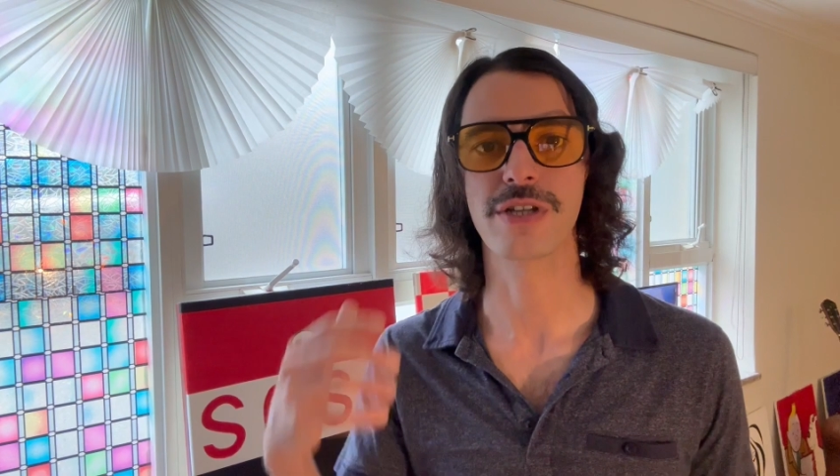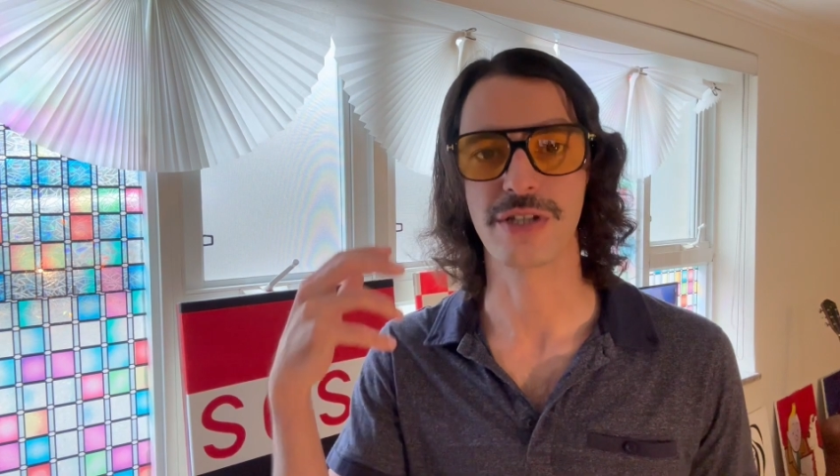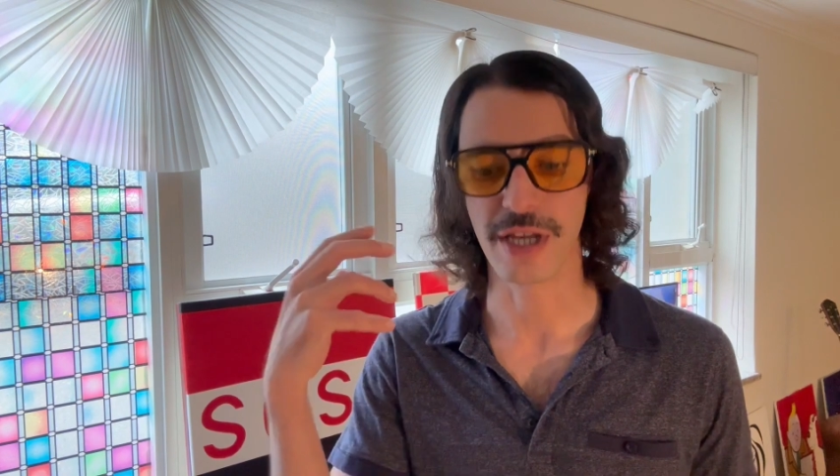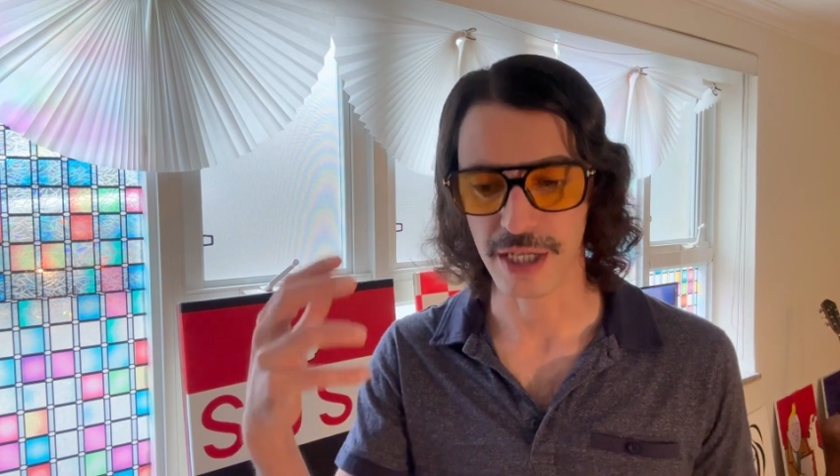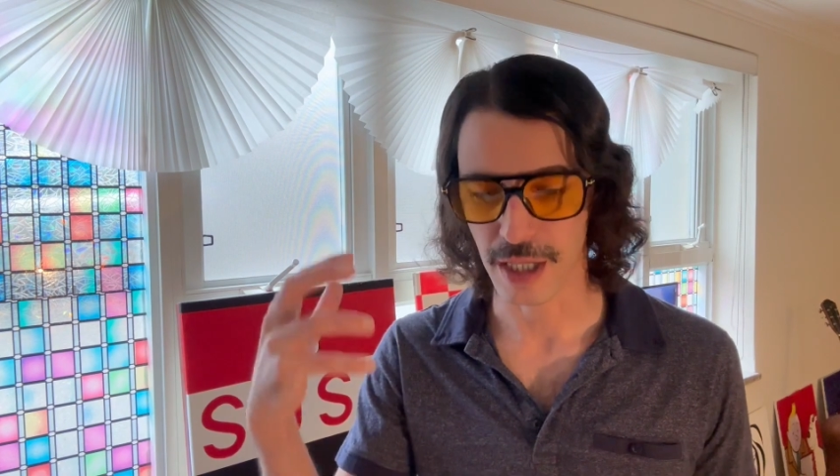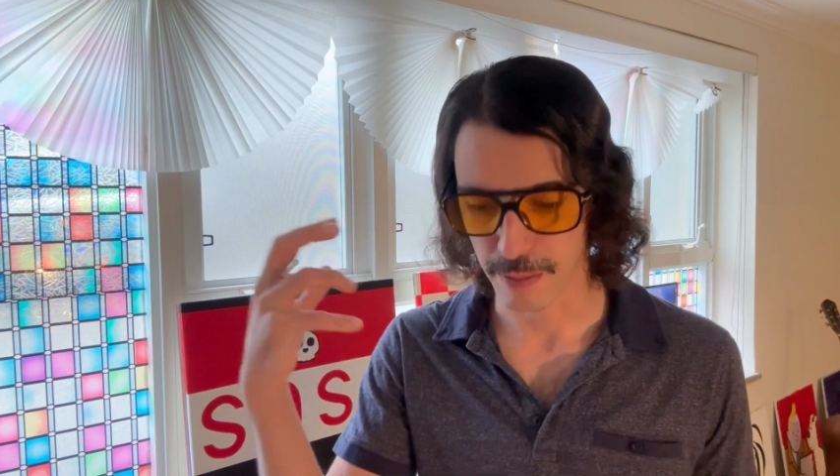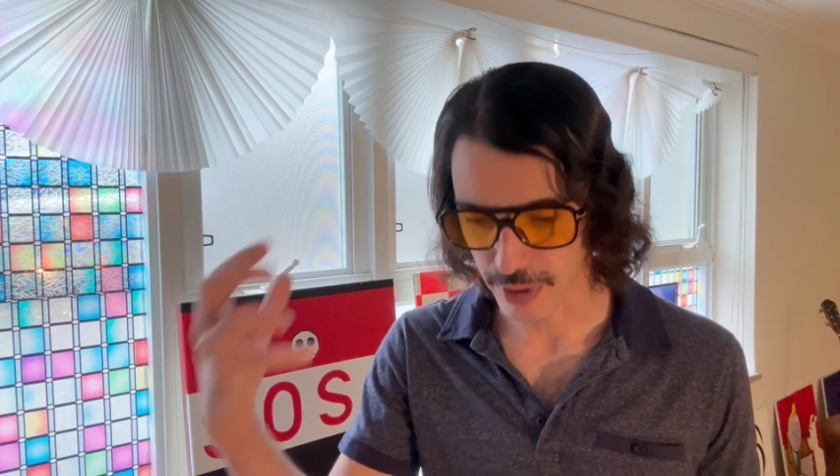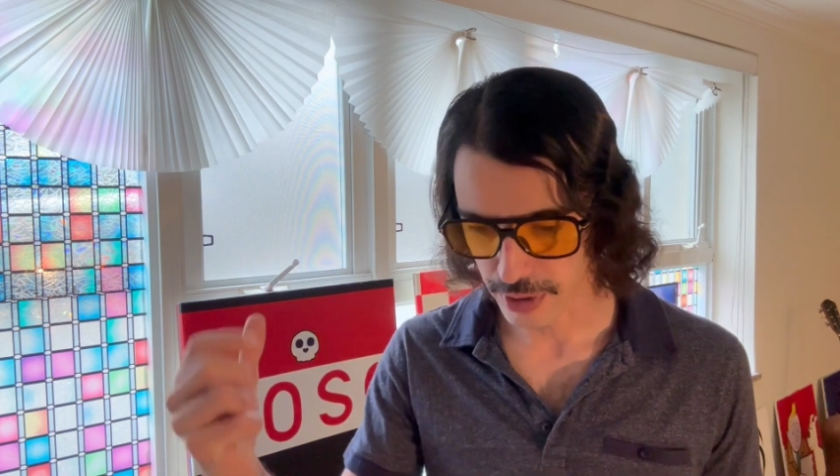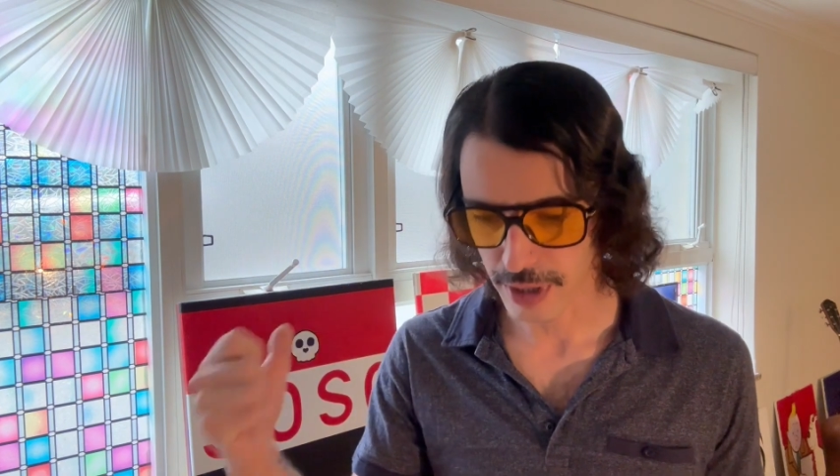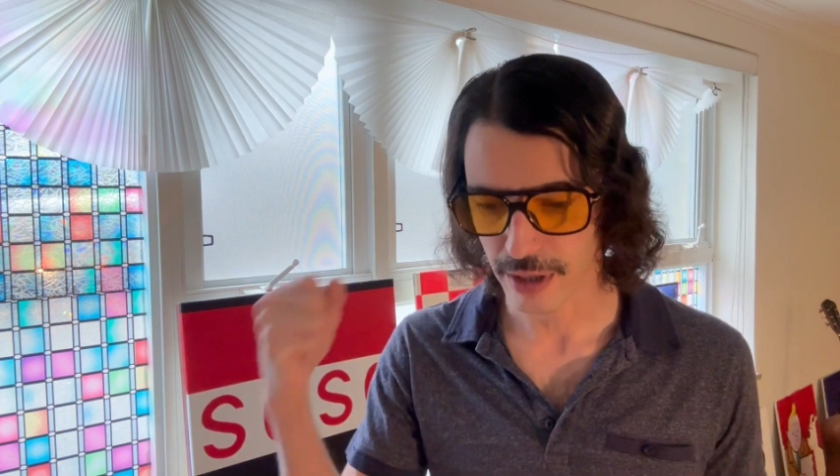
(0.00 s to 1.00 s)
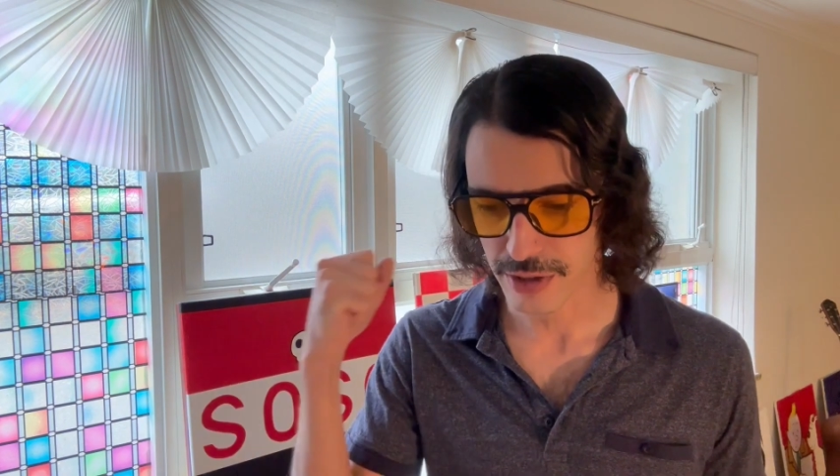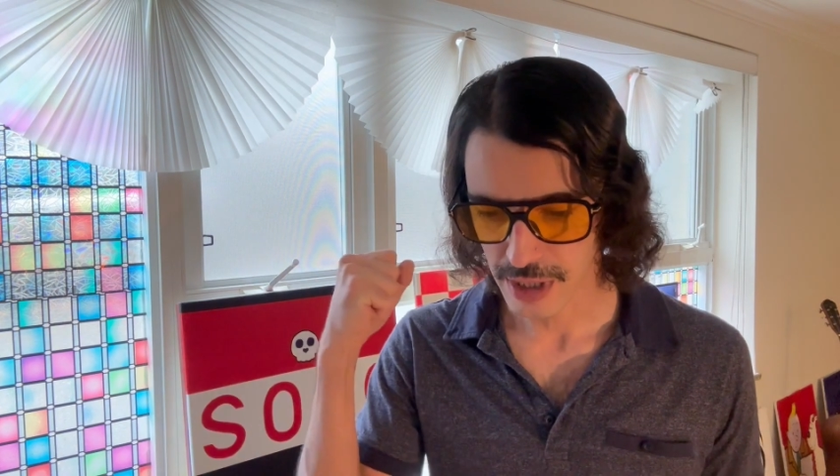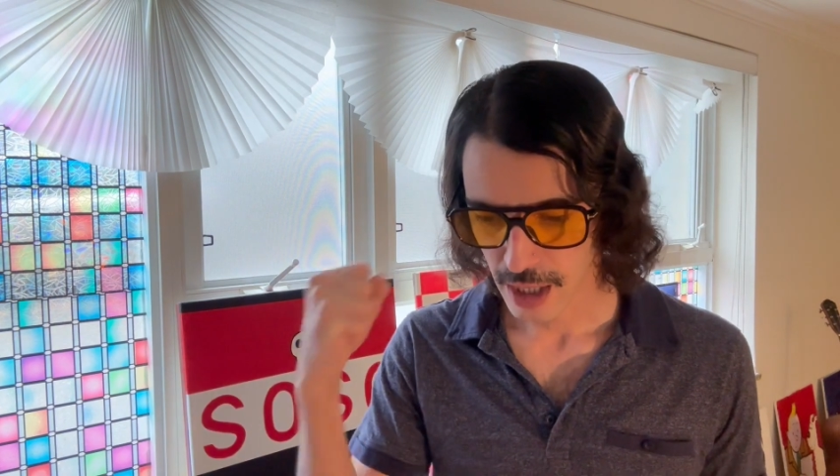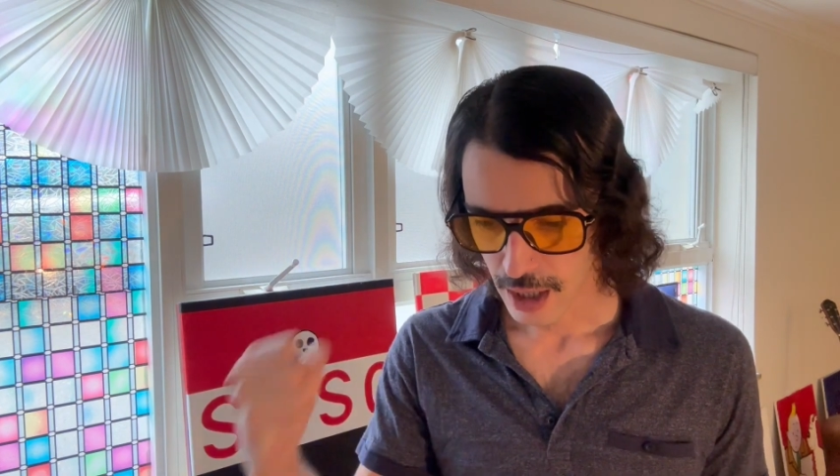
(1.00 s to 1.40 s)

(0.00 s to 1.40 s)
It's Indian billionaires.